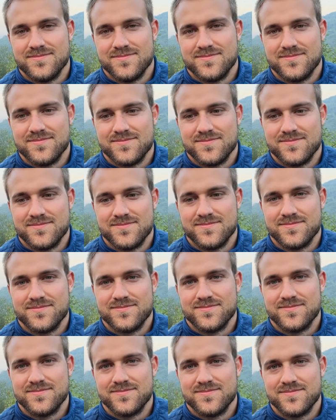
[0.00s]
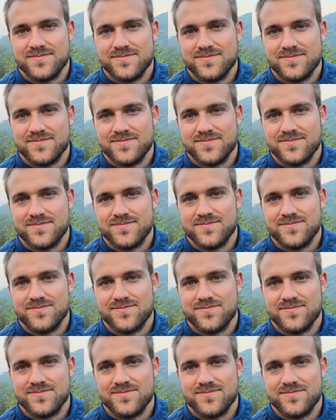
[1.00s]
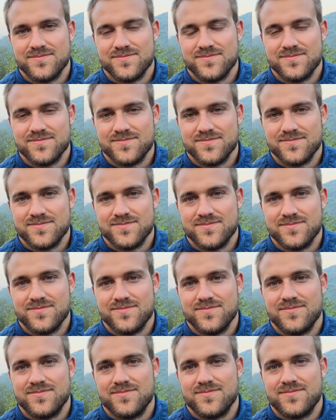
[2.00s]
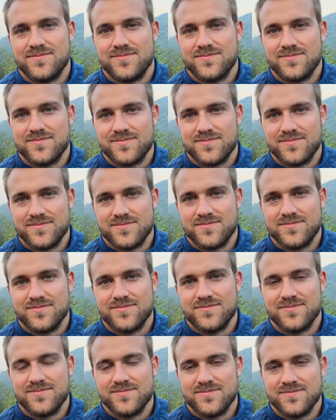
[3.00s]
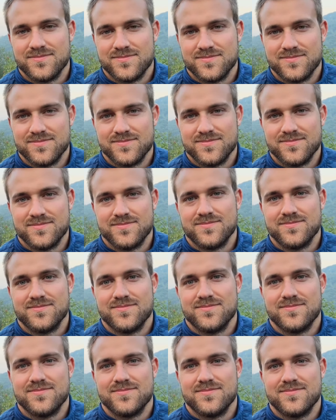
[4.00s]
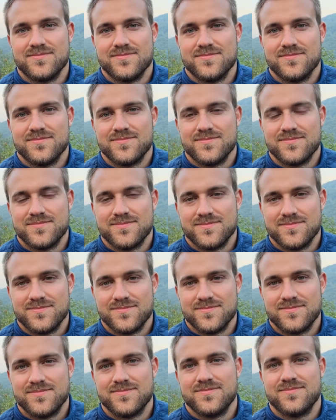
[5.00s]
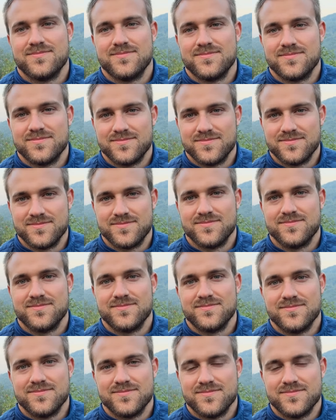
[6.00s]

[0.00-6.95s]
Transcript: This person isn't speaking.